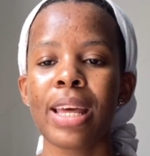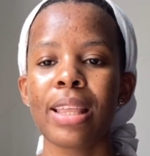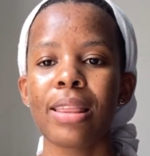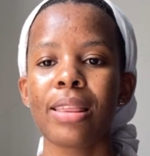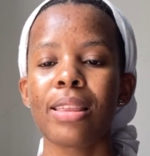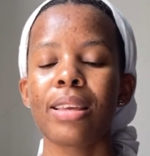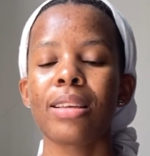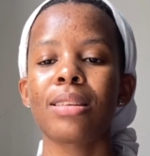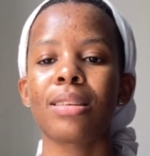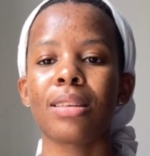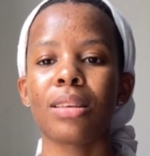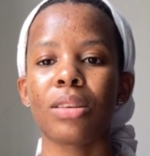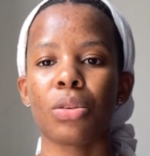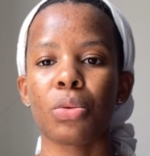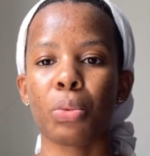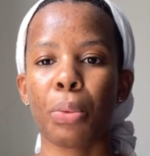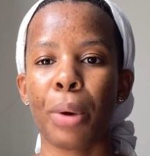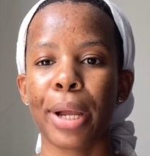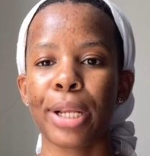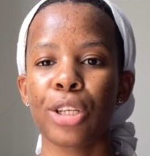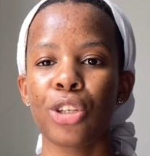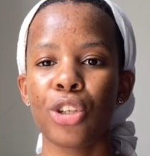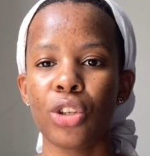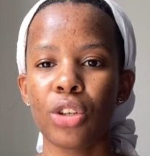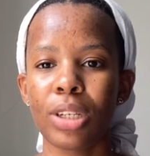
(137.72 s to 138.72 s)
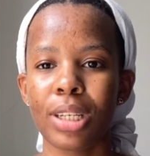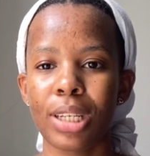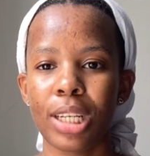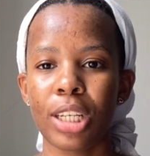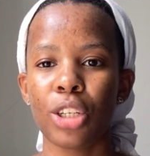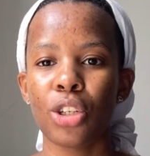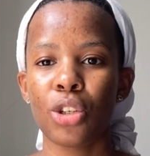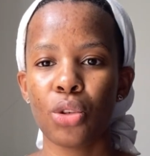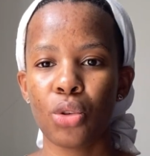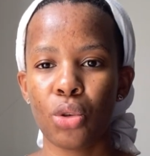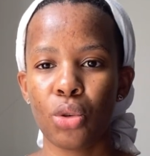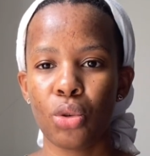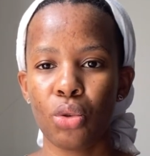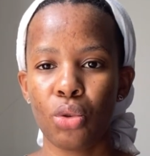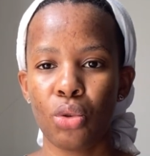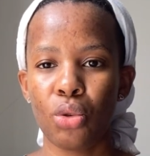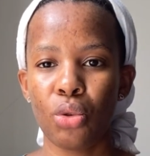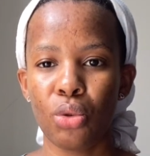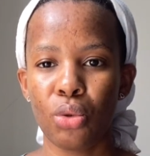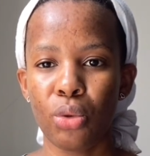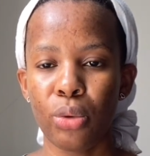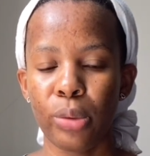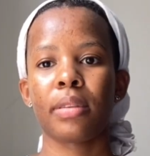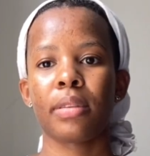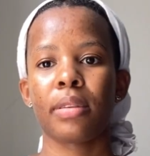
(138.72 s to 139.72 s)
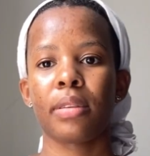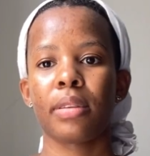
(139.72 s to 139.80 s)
this is what you need to do.